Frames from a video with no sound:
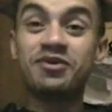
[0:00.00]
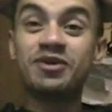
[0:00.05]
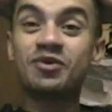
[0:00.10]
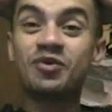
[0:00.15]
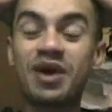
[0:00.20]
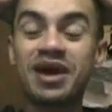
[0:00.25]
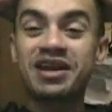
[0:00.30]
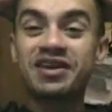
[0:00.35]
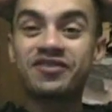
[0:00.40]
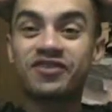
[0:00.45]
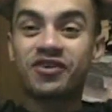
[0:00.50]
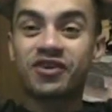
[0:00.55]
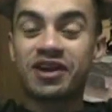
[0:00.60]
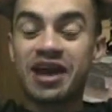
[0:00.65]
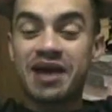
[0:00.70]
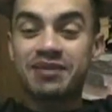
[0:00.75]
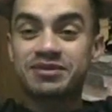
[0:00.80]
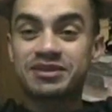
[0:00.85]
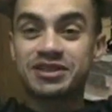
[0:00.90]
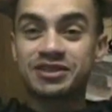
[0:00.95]
you were waiting for an
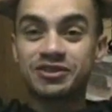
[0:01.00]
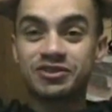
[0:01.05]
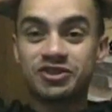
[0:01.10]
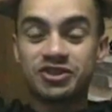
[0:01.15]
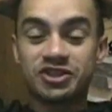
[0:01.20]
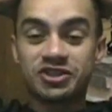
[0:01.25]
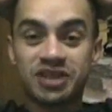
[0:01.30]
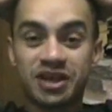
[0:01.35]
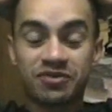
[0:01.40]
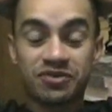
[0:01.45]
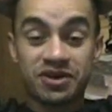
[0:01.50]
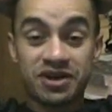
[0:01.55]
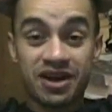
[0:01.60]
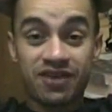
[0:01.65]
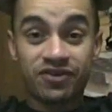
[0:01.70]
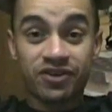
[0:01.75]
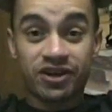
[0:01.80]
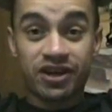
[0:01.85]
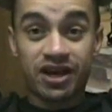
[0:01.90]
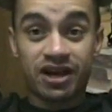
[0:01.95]
absolution that would
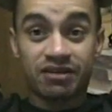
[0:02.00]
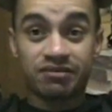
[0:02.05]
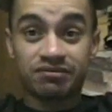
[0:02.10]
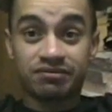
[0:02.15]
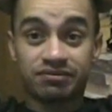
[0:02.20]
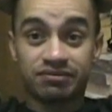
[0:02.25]
never come.